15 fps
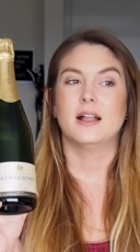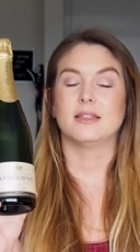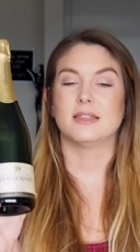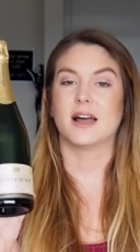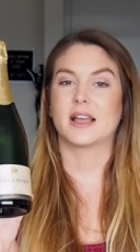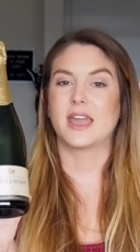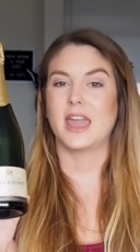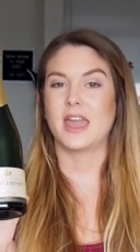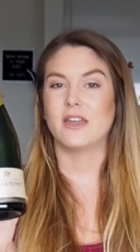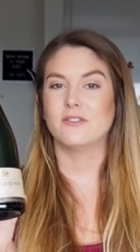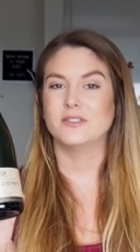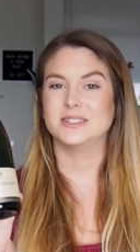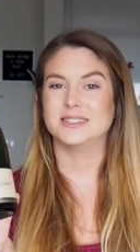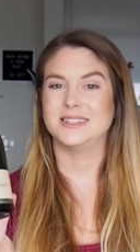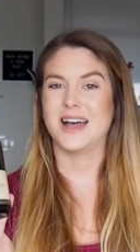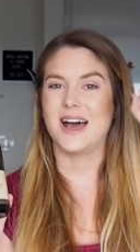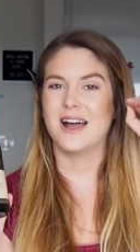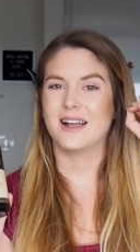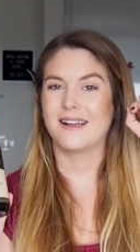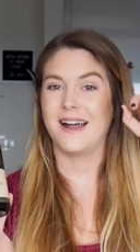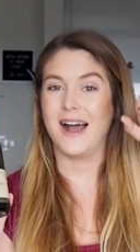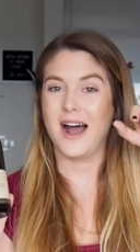
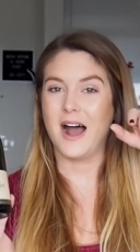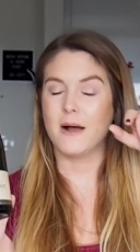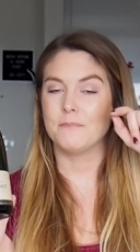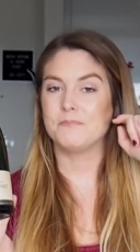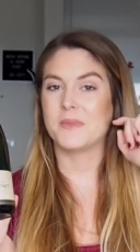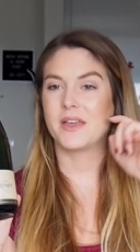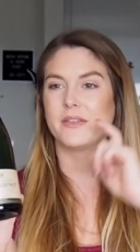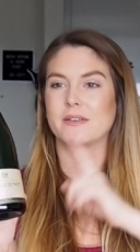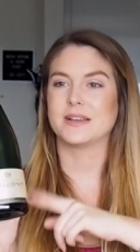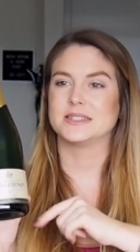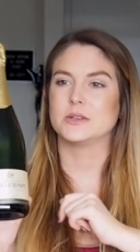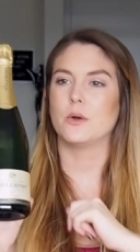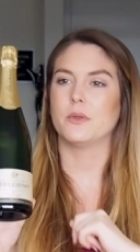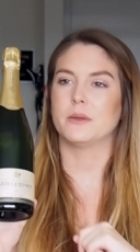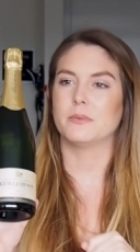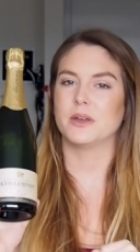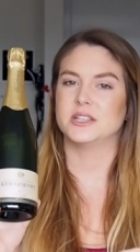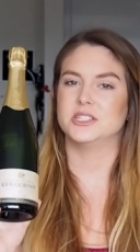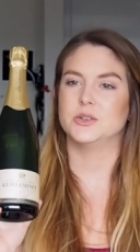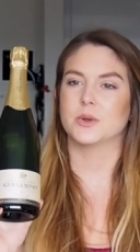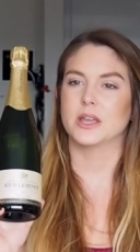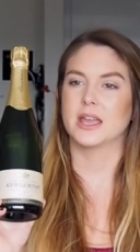lacave.com. I think that's the only
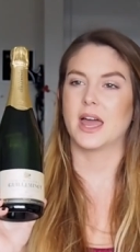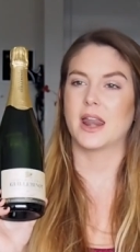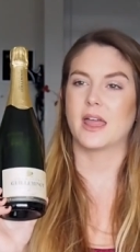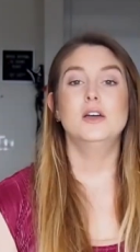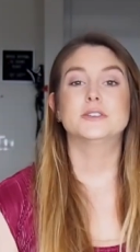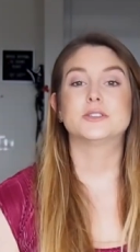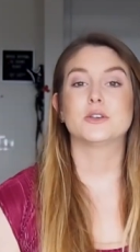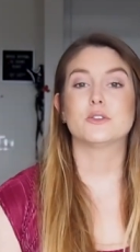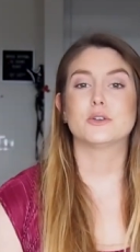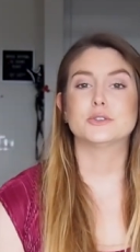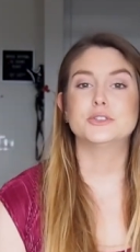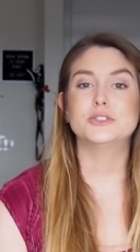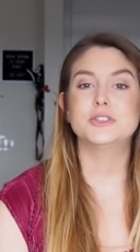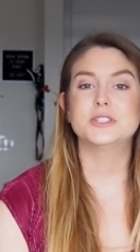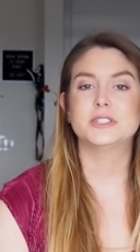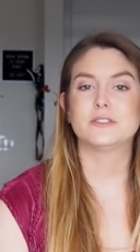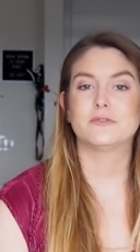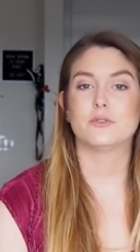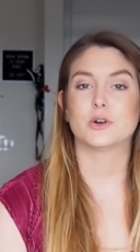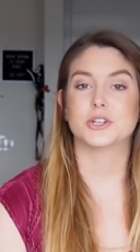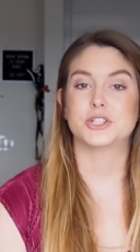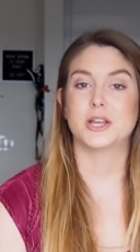place you can get it. So those are just the
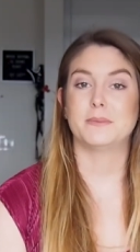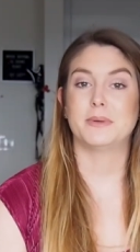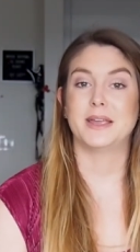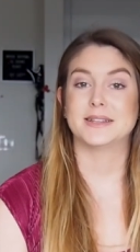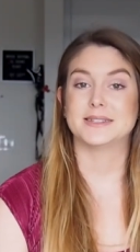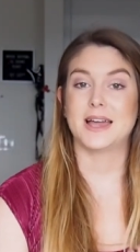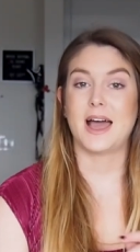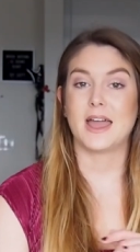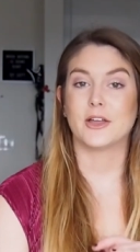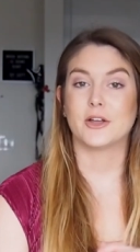four champagnes that I